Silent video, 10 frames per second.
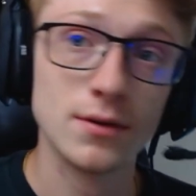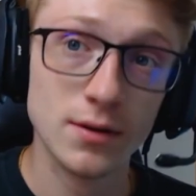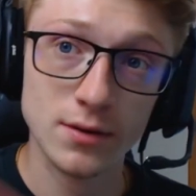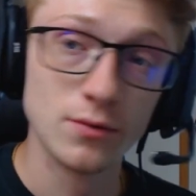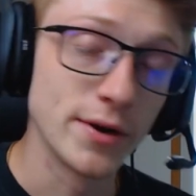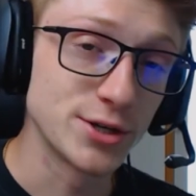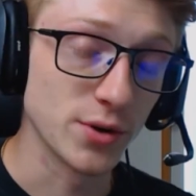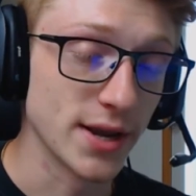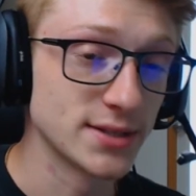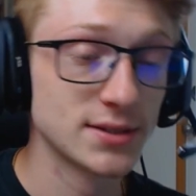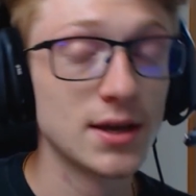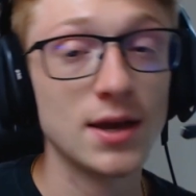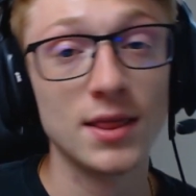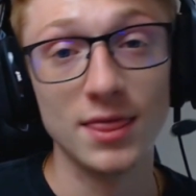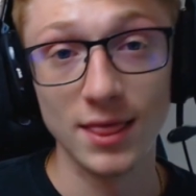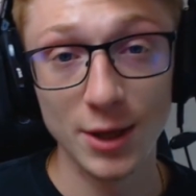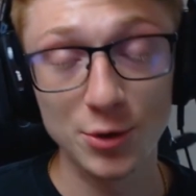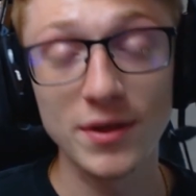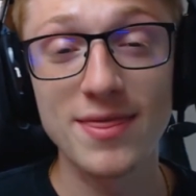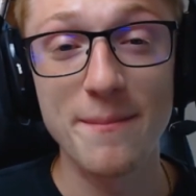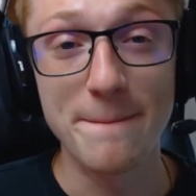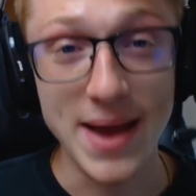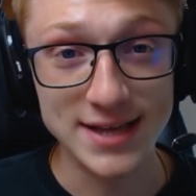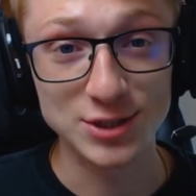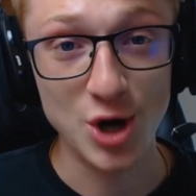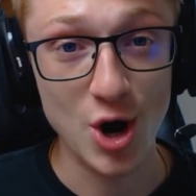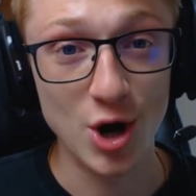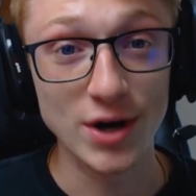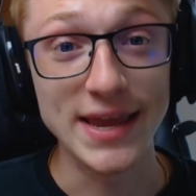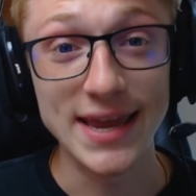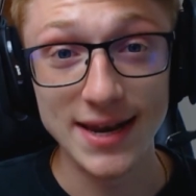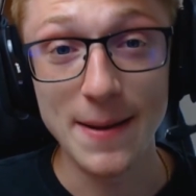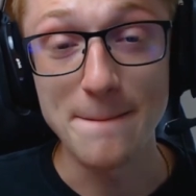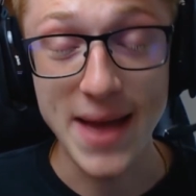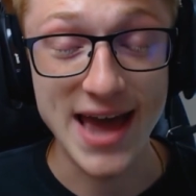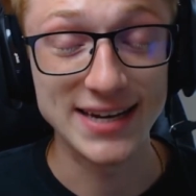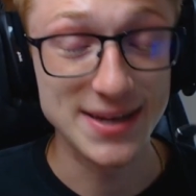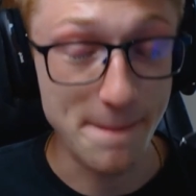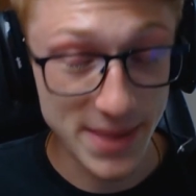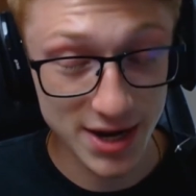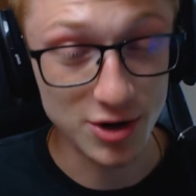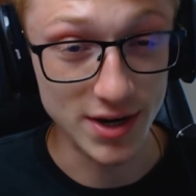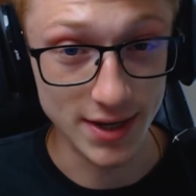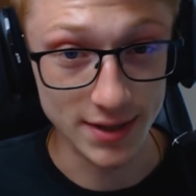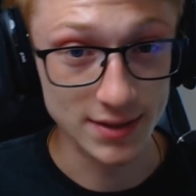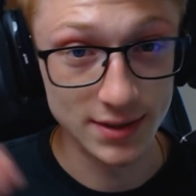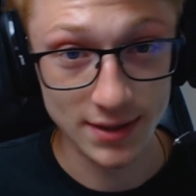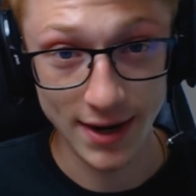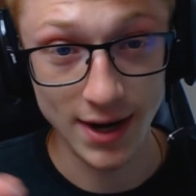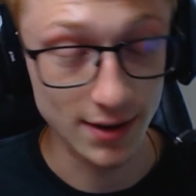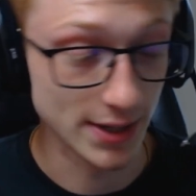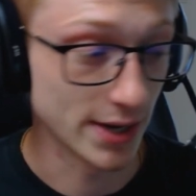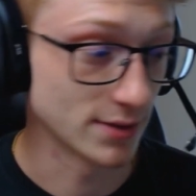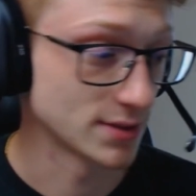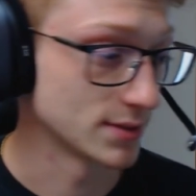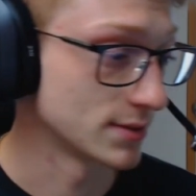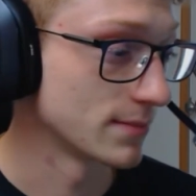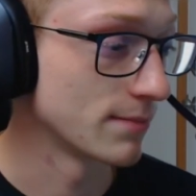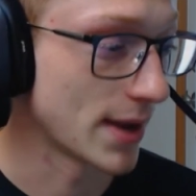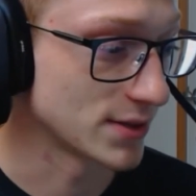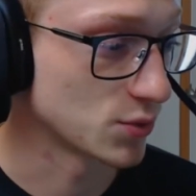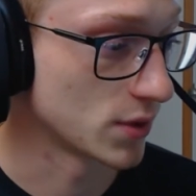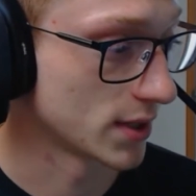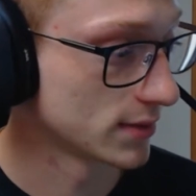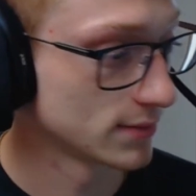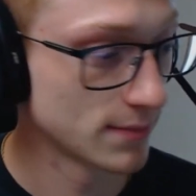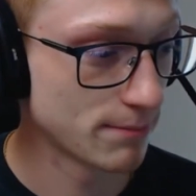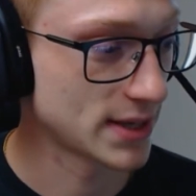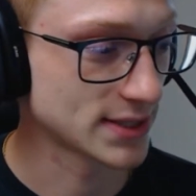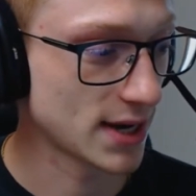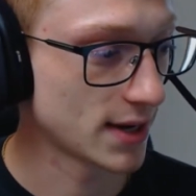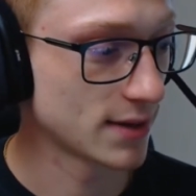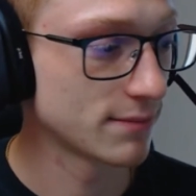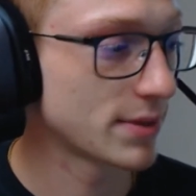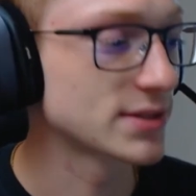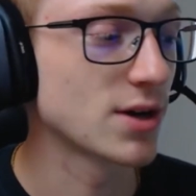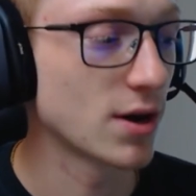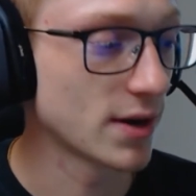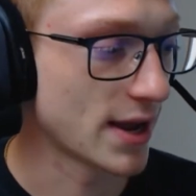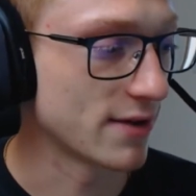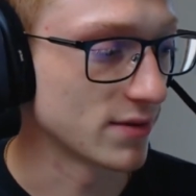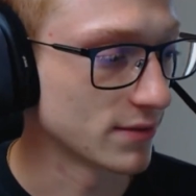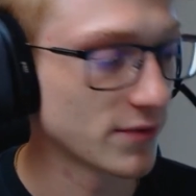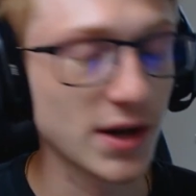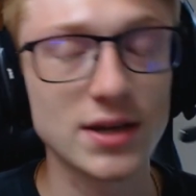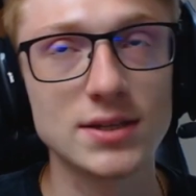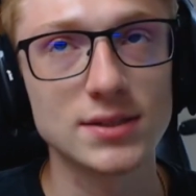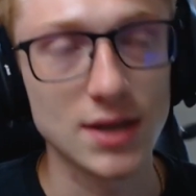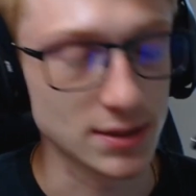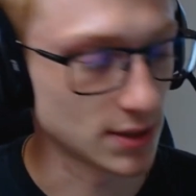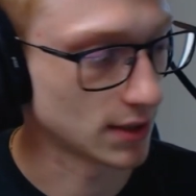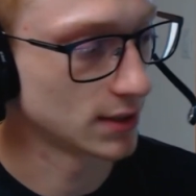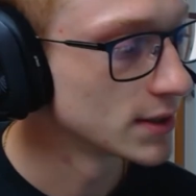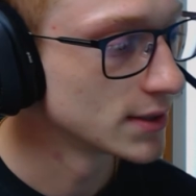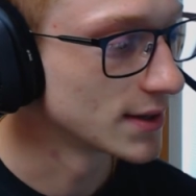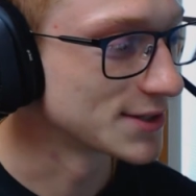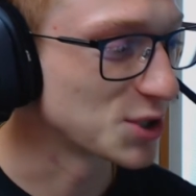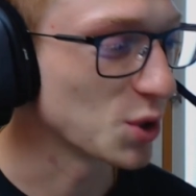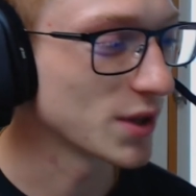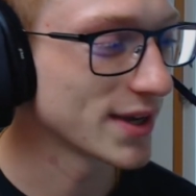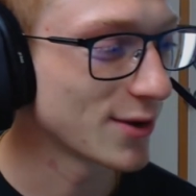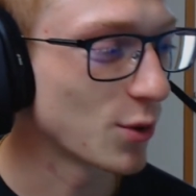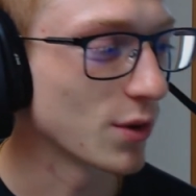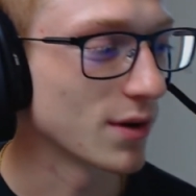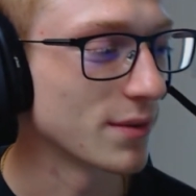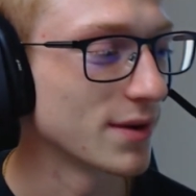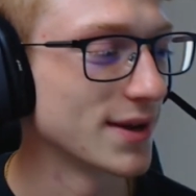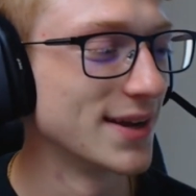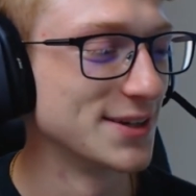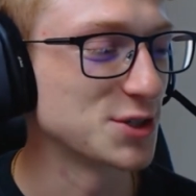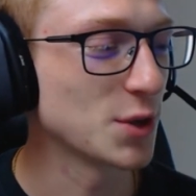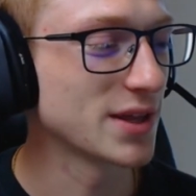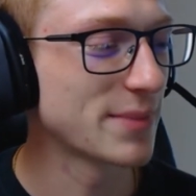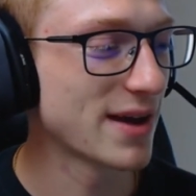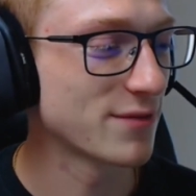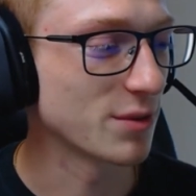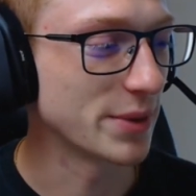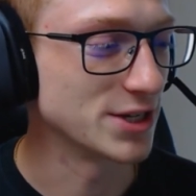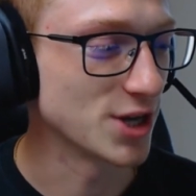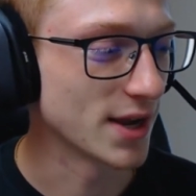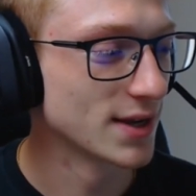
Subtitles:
Retrace. Literally the best card in Madden, period. Eric Dickerson, Madden 20. Best guy, best card ever. Freaking disgusting. Choli or Choli Bev or PJ?